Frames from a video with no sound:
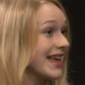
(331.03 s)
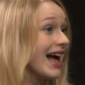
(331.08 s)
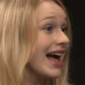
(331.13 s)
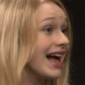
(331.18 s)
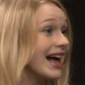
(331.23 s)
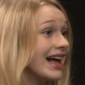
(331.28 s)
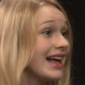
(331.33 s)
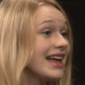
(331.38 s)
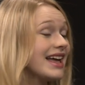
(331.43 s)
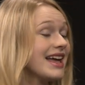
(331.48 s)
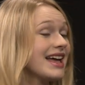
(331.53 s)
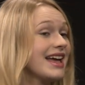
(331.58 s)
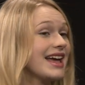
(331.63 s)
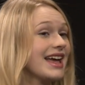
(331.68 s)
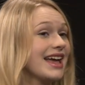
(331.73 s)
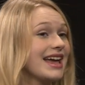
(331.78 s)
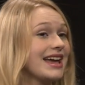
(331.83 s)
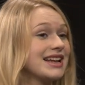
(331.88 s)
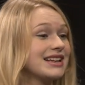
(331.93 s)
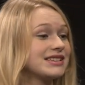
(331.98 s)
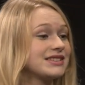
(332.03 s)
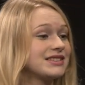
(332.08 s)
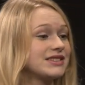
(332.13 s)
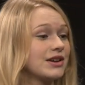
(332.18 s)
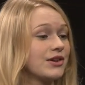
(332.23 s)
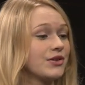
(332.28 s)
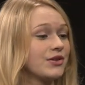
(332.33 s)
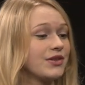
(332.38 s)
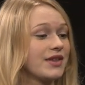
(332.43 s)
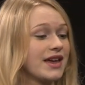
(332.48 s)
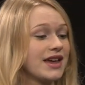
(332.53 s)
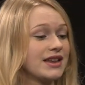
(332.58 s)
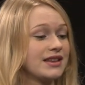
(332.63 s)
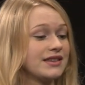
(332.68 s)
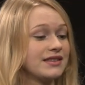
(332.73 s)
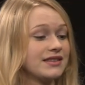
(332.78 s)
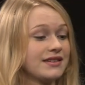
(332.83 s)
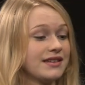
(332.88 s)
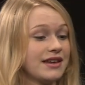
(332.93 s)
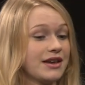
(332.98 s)
Yeah. Uh-huh. And so
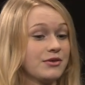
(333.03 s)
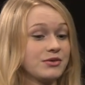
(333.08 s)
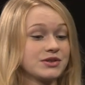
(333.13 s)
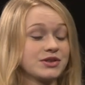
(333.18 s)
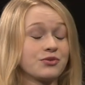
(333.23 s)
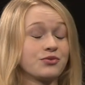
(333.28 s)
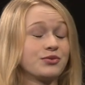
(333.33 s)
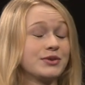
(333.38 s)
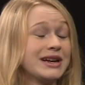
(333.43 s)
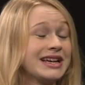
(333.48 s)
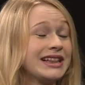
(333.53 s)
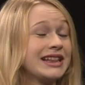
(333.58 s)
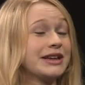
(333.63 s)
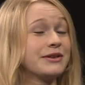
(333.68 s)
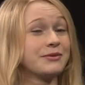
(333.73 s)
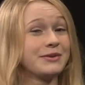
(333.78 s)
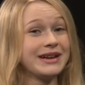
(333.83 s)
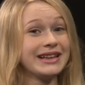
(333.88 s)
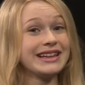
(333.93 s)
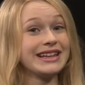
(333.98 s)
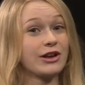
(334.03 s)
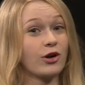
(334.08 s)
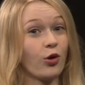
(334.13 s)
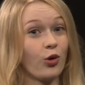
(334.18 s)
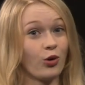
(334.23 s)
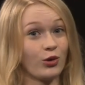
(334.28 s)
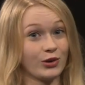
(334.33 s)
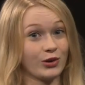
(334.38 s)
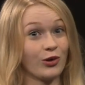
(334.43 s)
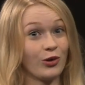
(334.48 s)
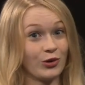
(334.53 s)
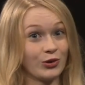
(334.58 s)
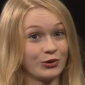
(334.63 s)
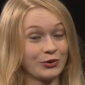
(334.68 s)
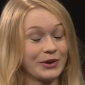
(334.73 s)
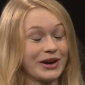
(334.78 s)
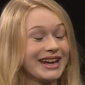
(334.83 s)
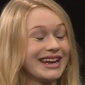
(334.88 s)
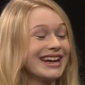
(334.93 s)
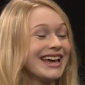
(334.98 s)
then it was a really, really cold,
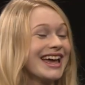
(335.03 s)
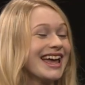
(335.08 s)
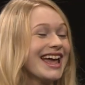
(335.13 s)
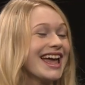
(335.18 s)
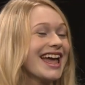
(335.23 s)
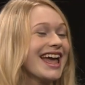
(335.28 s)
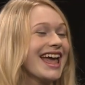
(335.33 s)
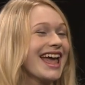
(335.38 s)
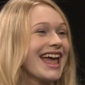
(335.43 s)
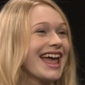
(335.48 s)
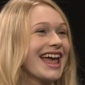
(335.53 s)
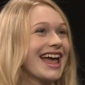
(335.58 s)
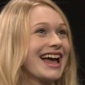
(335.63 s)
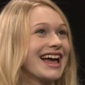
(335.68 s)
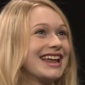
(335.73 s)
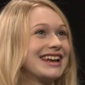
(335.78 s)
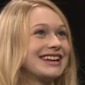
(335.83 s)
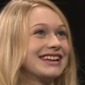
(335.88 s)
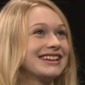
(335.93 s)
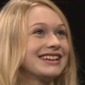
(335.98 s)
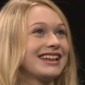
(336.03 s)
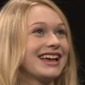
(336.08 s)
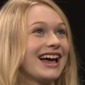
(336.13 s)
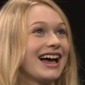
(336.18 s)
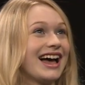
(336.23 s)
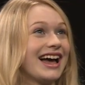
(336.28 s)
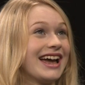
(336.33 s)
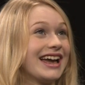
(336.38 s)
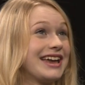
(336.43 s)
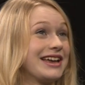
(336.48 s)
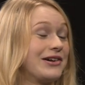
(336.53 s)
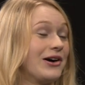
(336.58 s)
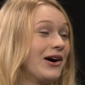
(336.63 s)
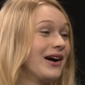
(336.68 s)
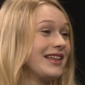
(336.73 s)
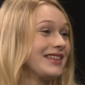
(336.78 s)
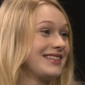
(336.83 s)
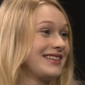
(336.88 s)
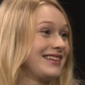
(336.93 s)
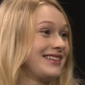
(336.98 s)
cold read, and I
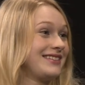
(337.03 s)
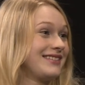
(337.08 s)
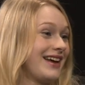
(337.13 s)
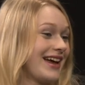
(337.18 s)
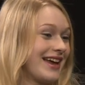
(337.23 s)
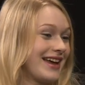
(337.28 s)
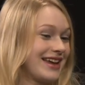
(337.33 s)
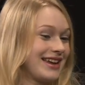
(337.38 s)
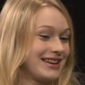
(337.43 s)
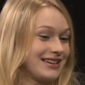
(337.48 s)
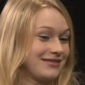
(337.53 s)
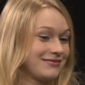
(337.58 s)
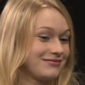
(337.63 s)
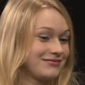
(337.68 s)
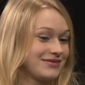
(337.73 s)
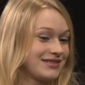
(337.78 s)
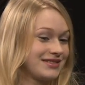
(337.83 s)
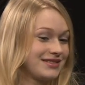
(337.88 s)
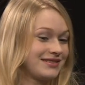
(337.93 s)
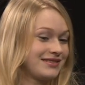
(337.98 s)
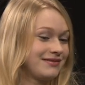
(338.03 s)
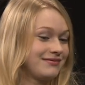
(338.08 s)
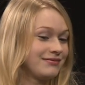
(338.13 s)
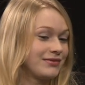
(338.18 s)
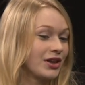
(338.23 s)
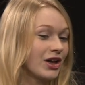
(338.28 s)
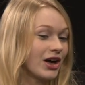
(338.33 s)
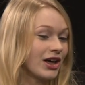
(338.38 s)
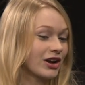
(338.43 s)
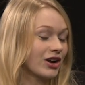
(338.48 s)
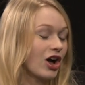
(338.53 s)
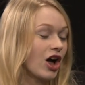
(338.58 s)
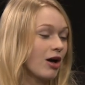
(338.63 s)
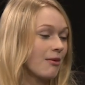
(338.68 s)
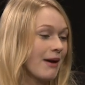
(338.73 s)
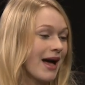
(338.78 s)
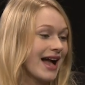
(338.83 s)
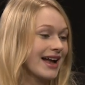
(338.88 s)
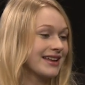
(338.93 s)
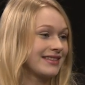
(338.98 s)
got a
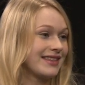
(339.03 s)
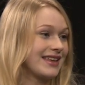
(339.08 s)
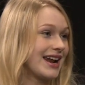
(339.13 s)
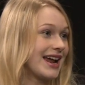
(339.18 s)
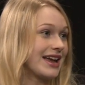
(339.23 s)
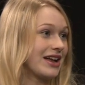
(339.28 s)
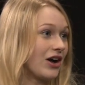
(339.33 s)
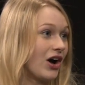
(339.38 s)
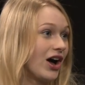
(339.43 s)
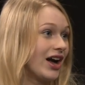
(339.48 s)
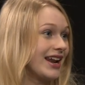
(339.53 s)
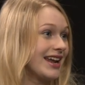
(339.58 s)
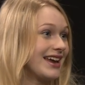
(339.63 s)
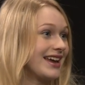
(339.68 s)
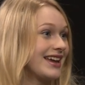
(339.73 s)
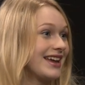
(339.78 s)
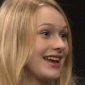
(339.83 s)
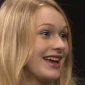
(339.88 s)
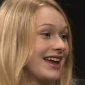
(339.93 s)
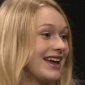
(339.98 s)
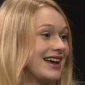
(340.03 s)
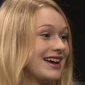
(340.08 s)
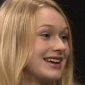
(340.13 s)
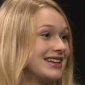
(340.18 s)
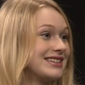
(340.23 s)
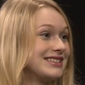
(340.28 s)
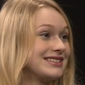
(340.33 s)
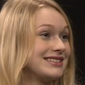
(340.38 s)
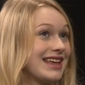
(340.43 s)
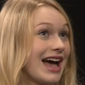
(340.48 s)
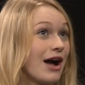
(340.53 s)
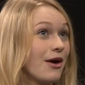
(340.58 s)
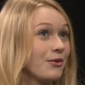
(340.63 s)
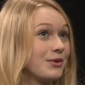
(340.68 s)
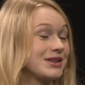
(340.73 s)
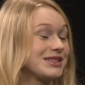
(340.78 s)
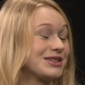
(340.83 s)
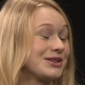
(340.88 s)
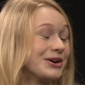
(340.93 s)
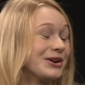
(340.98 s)
call back, and then I got it, and that
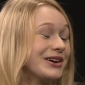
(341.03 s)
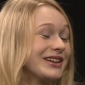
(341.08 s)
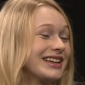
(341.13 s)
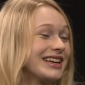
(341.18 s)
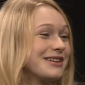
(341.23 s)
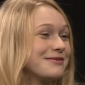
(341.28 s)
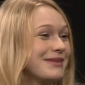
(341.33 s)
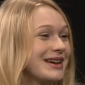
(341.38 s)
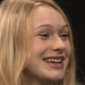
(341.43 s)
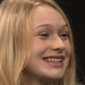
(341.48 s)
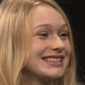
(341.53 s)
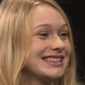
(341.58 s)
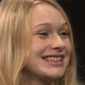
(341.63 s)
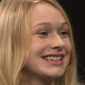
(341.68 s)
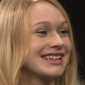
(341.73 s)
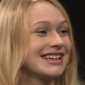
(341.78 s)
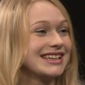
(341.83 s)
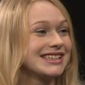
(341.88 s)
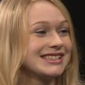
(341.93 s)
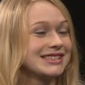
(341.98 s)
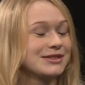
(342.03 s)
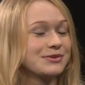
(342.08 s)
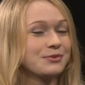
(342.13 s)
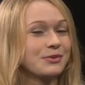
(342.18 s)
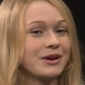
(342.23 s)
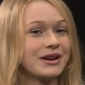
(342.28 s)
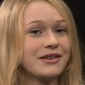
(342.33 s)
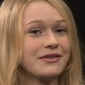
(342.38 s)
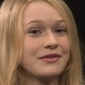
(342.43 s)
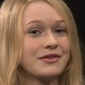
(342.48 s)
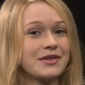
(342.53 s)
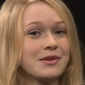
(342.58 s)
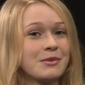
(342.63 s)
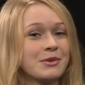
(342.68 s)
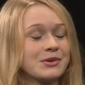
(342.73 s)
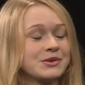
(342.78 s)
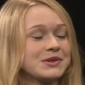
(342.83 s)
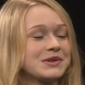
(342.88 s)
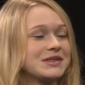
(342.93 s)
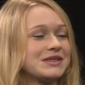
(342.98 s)
was really amazing. It's one of the
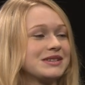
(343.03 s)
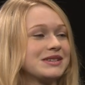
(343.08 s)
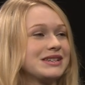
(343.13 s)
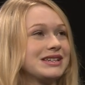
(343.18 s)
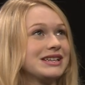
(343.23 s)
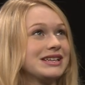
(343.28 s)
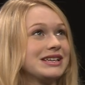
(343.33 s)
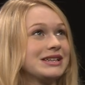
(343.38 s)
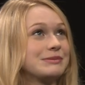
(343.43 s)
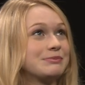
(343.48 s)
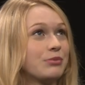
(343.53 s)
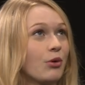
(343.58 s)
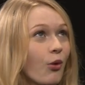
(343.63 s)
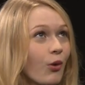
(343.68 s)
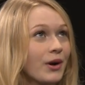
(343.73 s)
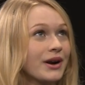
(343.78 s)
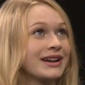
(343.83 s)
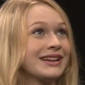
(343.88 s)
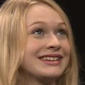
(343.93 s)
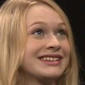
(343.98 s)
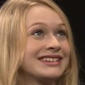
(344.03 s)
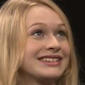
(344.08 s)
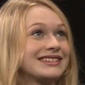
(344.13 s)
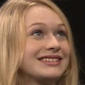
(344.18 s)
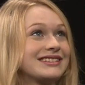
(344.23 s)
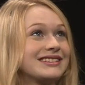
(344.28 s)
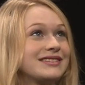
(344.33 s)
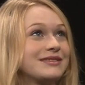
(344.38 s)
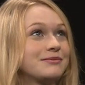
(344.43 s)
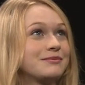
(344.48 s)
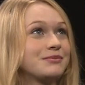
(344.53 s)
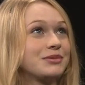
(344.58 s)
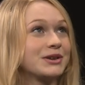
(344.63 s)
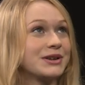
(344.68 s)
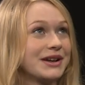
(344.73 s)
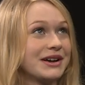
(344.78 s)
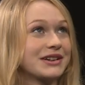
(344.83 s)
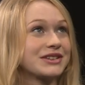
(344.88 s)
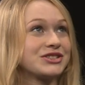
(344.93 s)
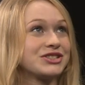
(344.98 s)
most important
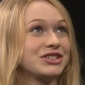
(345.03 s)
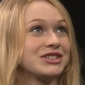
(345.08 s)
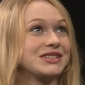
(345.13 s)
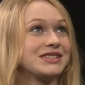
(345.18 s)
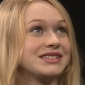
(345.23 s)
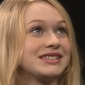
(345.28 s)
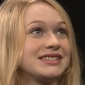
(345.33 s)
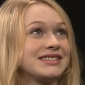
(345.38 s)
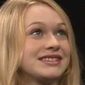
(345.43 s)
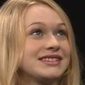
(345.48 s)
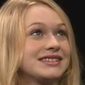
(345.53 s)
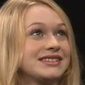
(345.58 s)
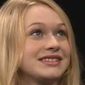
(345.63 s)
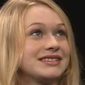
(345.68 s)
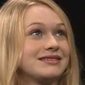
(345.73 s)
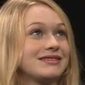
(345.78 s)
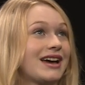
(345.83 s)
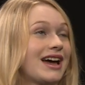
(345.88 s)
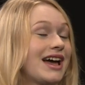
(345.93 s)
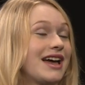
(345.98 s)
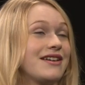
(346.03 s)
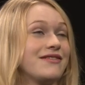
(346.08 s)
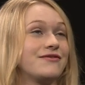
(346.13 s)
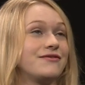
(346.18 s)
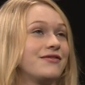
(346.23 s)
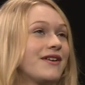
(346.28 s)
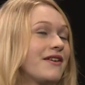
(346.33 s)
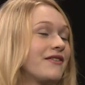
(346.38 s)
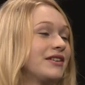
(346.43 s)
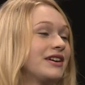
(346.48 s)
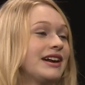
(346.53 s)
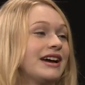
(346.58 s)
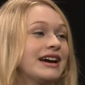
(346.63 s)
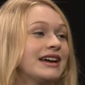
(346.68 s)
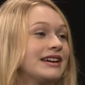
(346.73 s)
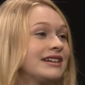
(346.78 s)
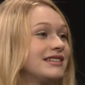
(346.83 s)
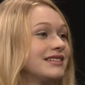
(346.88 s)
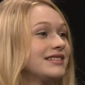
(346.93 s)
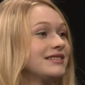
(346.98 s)
productions I've ever
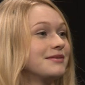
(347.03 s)
done.